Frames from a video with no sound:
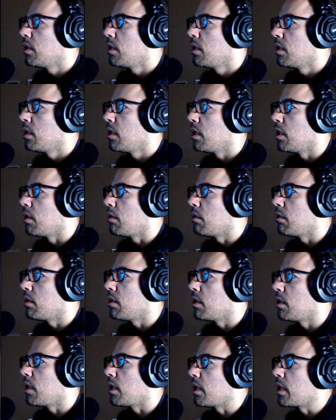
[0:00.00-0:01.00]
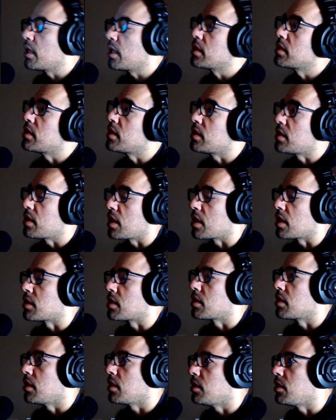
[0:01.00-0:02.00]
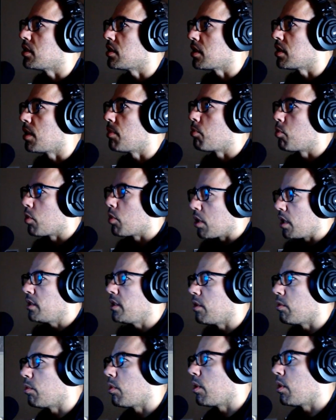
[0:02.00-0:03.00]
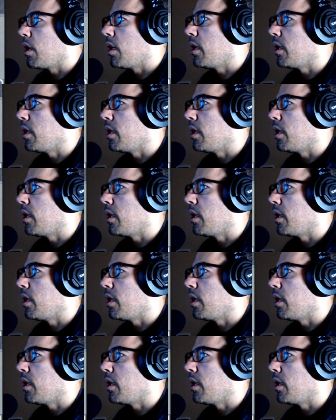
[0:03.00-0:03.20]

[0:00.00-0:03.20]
Oh, I guess it's actually just up where, near where I am.